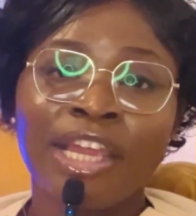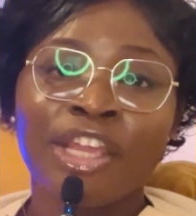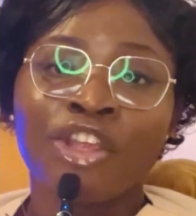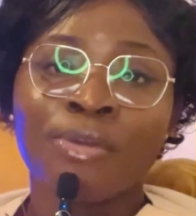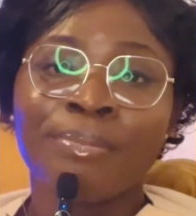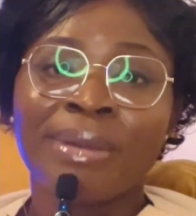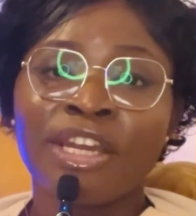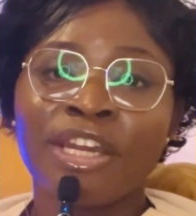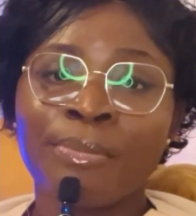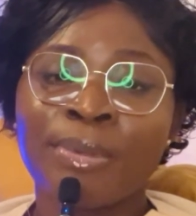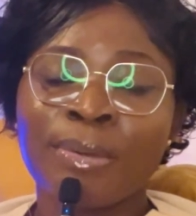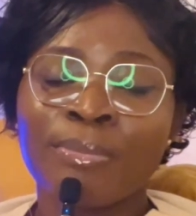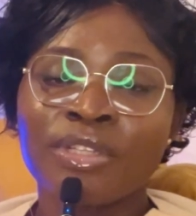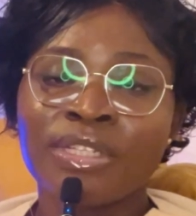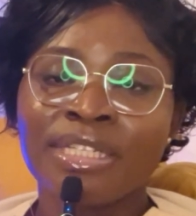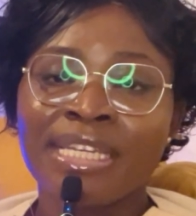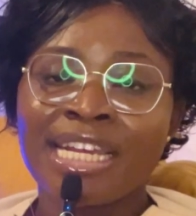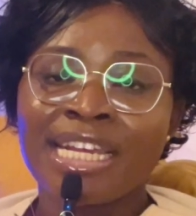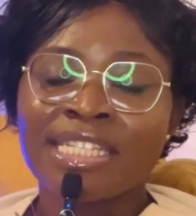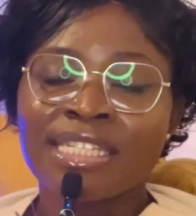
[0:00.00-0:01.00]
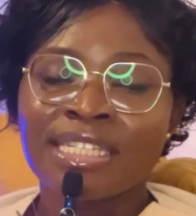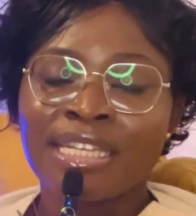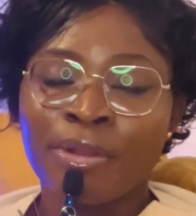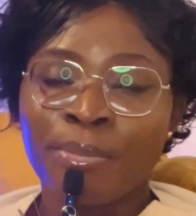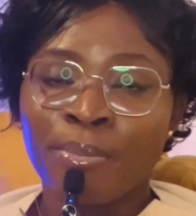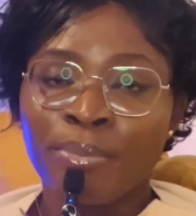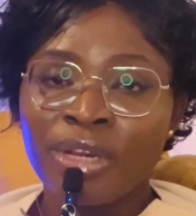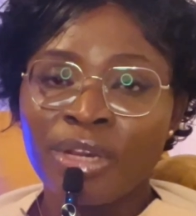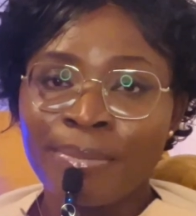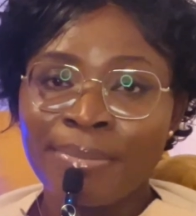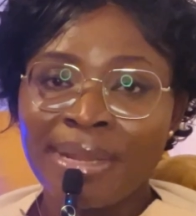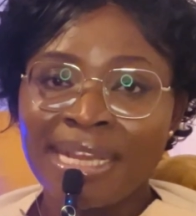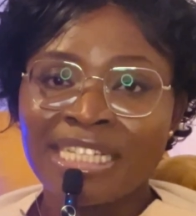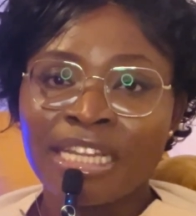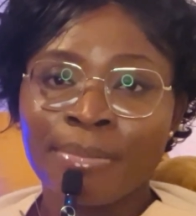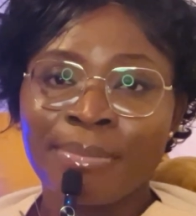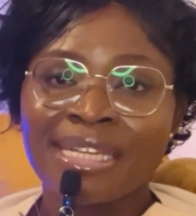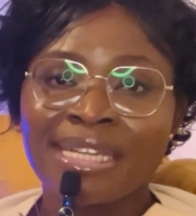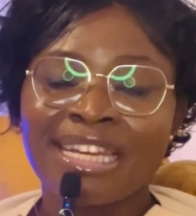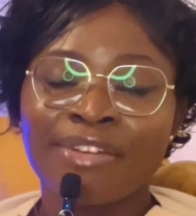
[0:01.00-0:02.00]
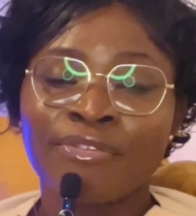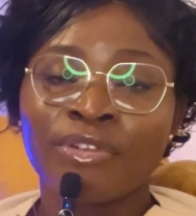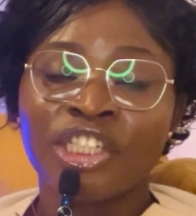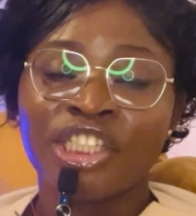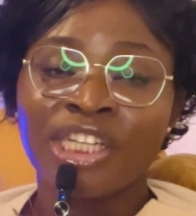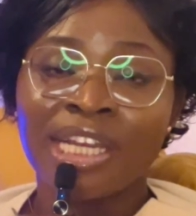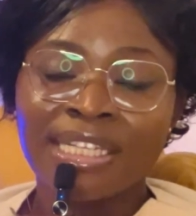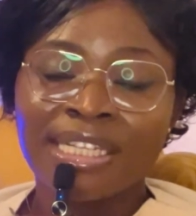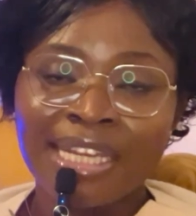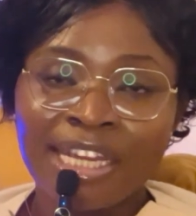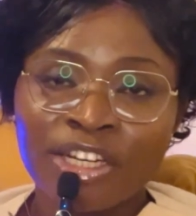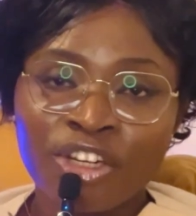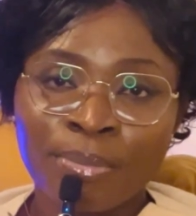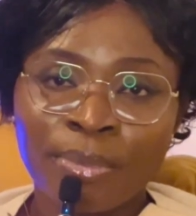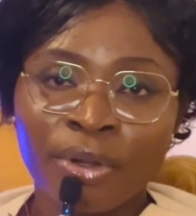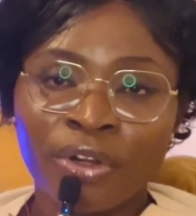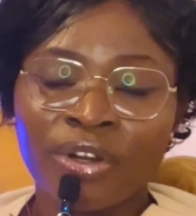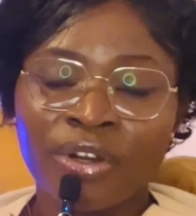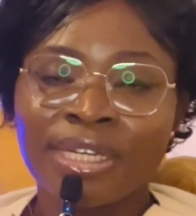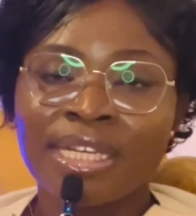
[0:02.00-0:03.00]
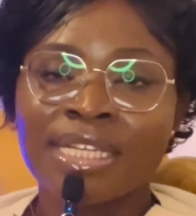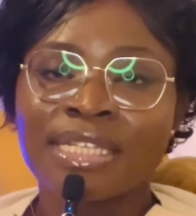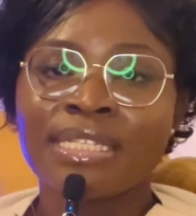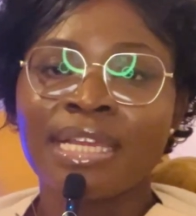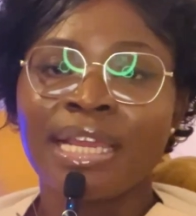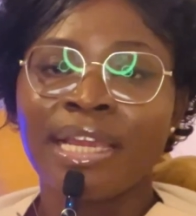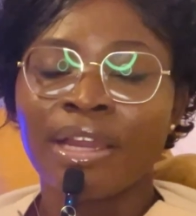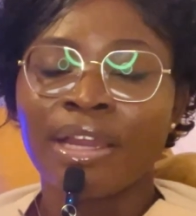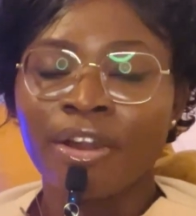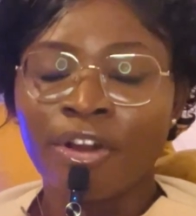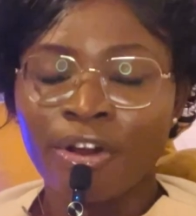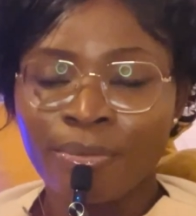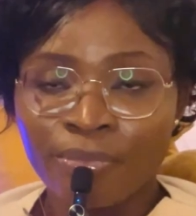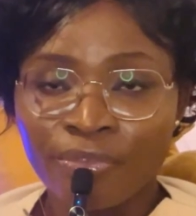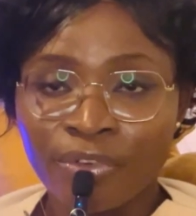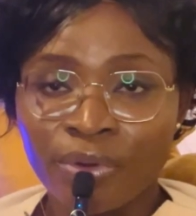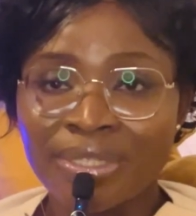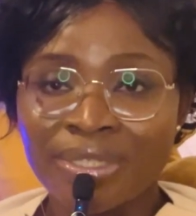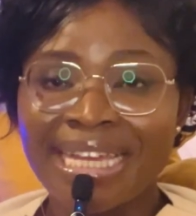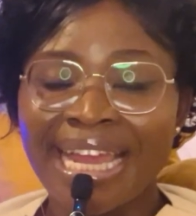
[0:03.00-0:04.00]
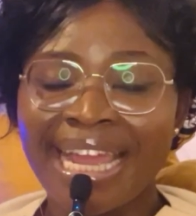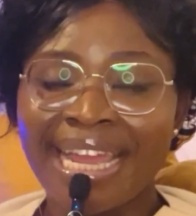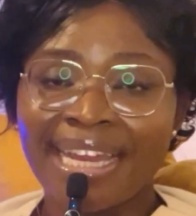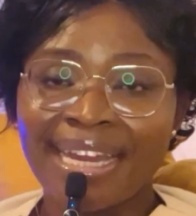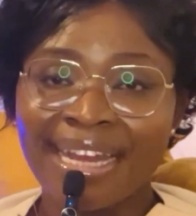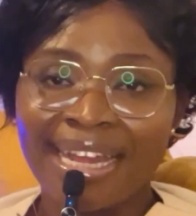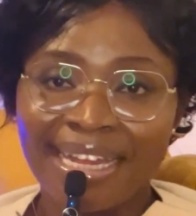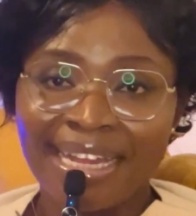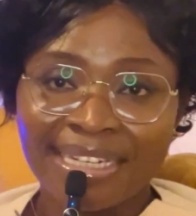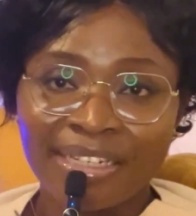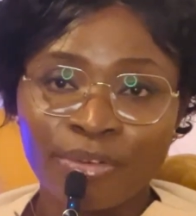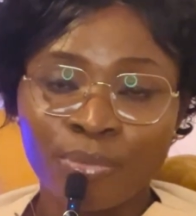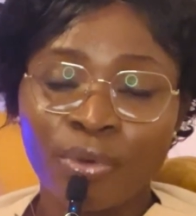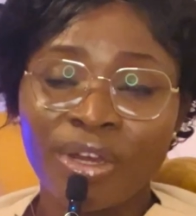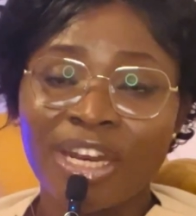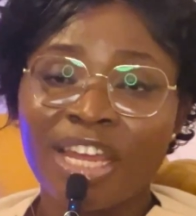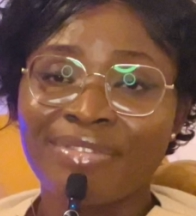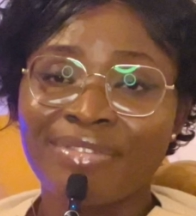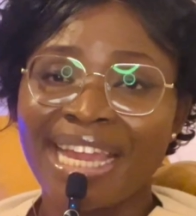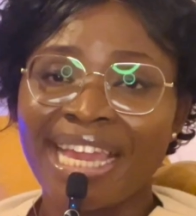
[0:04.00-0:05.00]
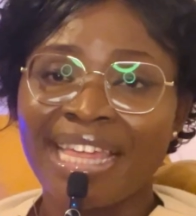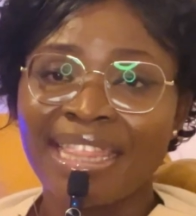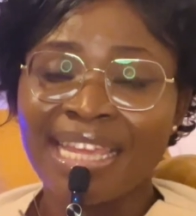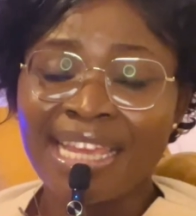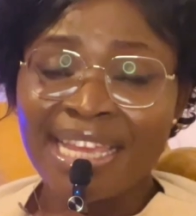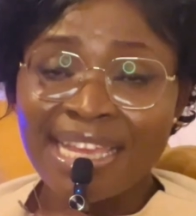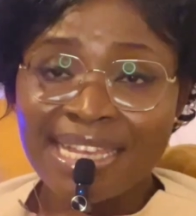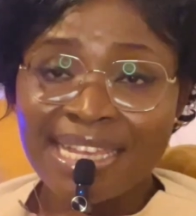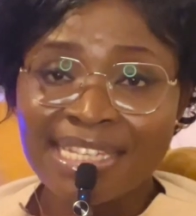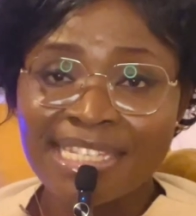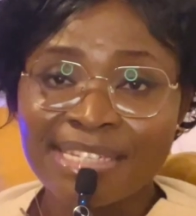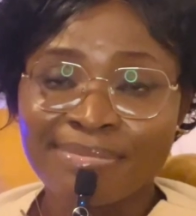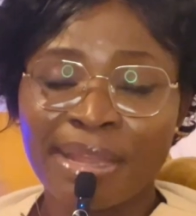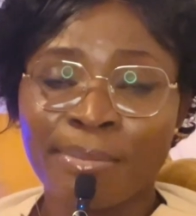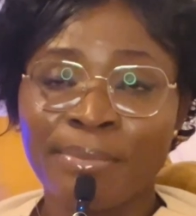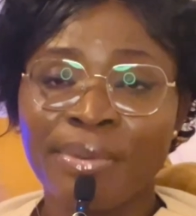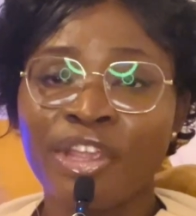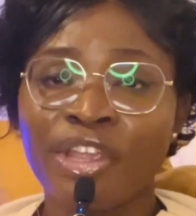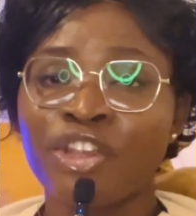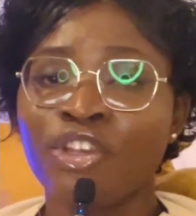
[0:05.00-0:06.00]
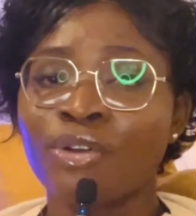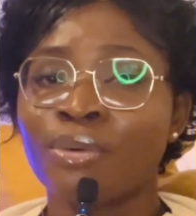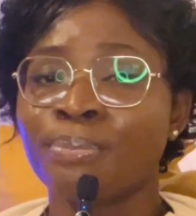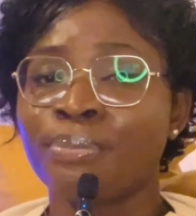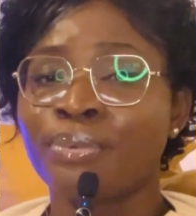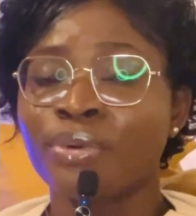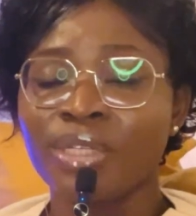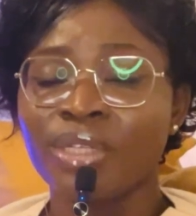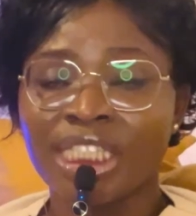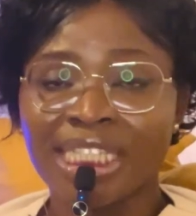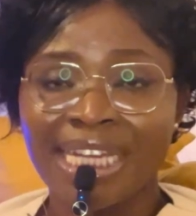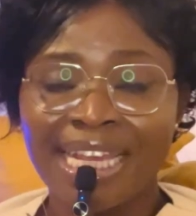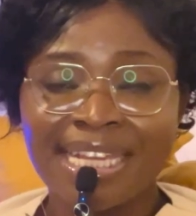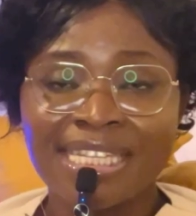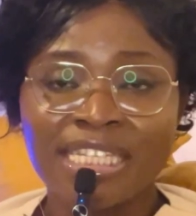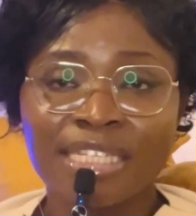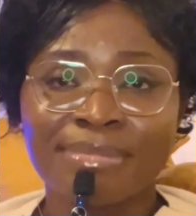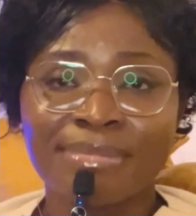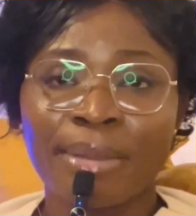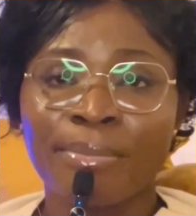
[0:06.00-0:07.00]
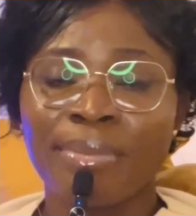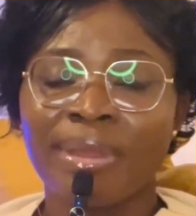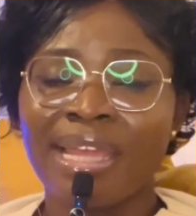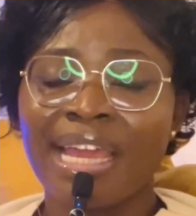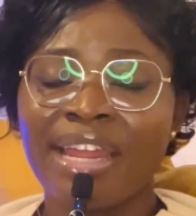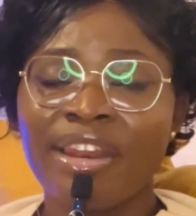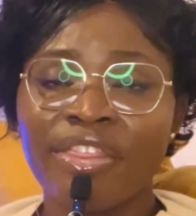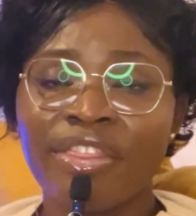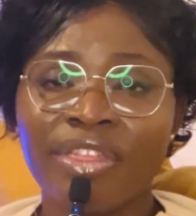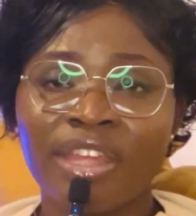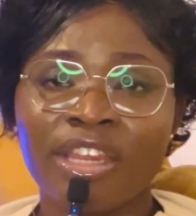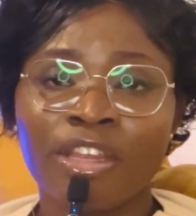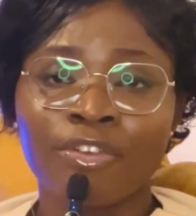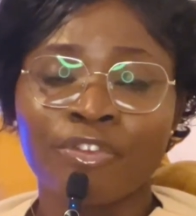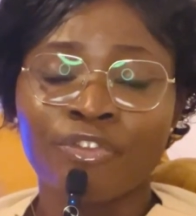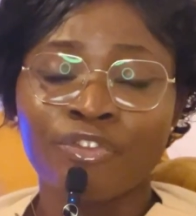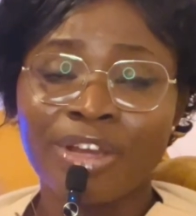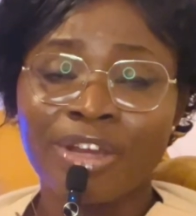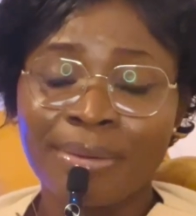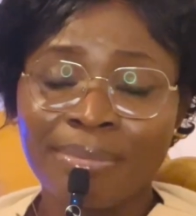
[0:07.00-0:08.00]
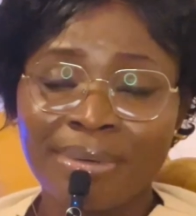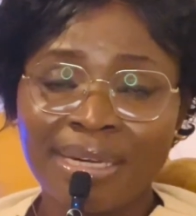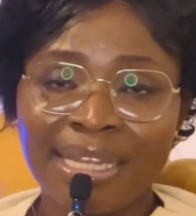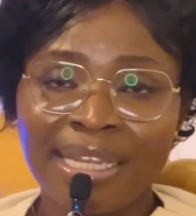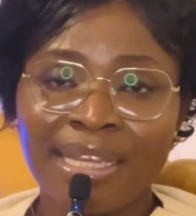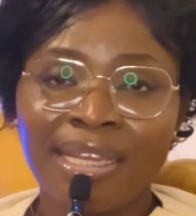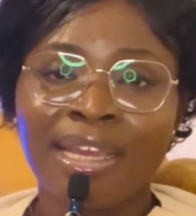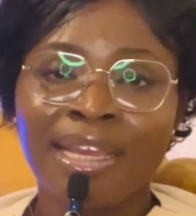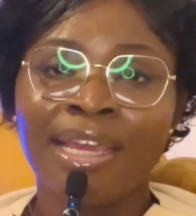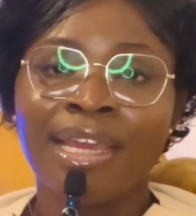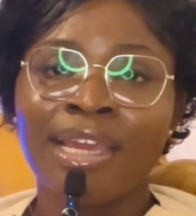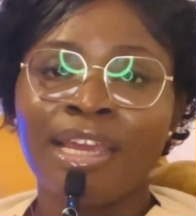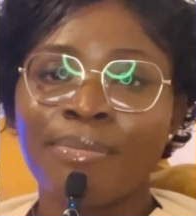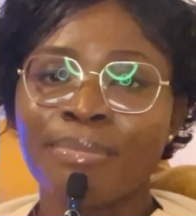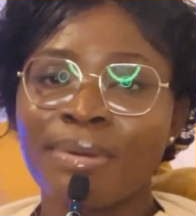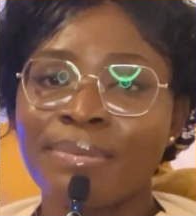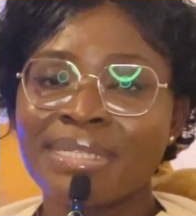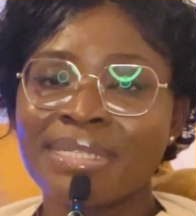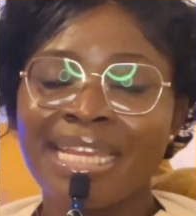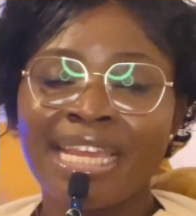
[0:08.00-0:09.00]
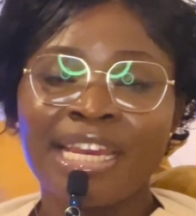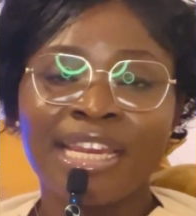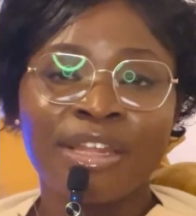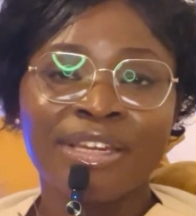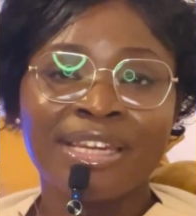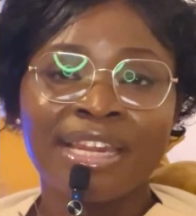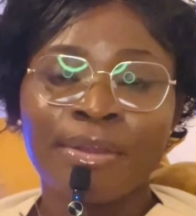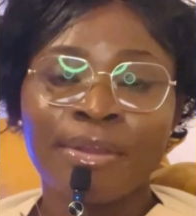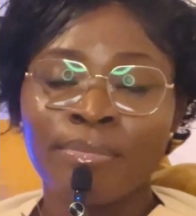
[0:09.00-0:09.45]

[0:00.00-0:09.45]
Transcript: You might not be able to get employment. They might have rejected you, but God is saying, come forth, I can. Whatever it is, it might be in your projects, might be anything, your family. I'm saying that